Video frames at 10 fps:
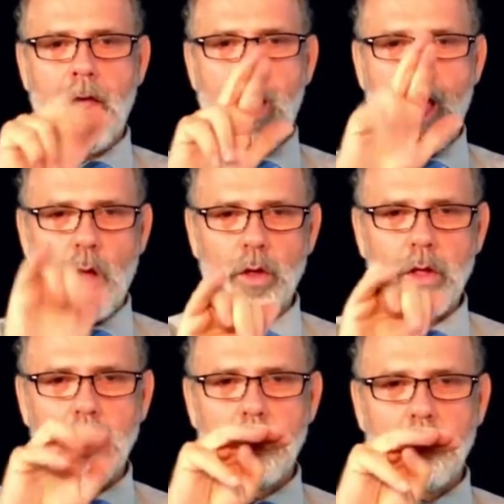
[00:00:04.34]

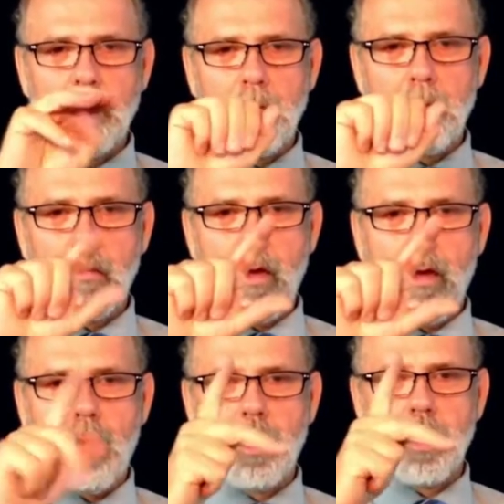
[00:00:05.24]
Hello,
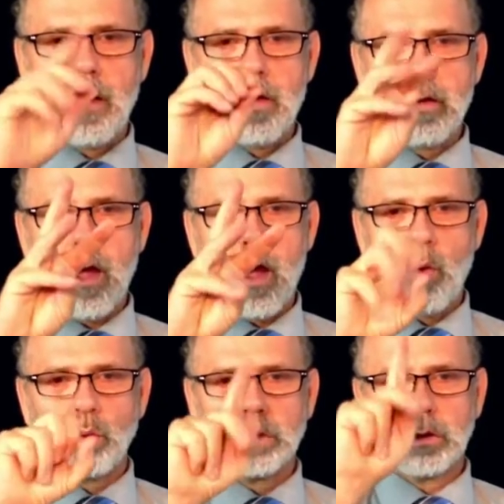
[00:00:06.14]
my name
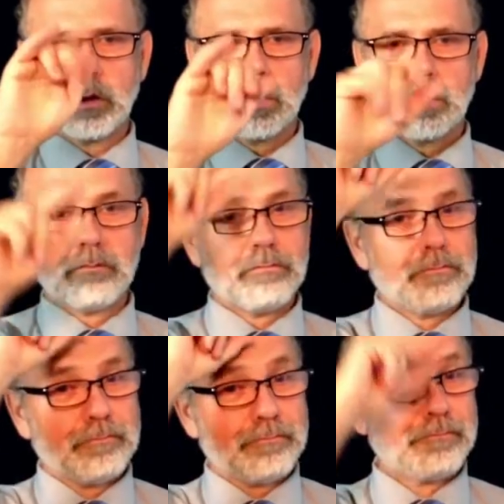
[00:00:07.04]
is Gary
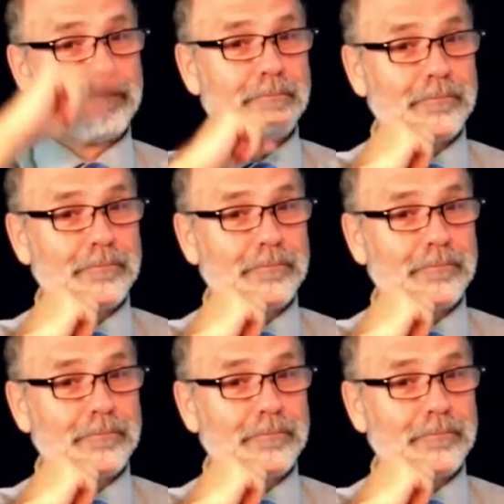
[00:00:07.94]
Malkowski,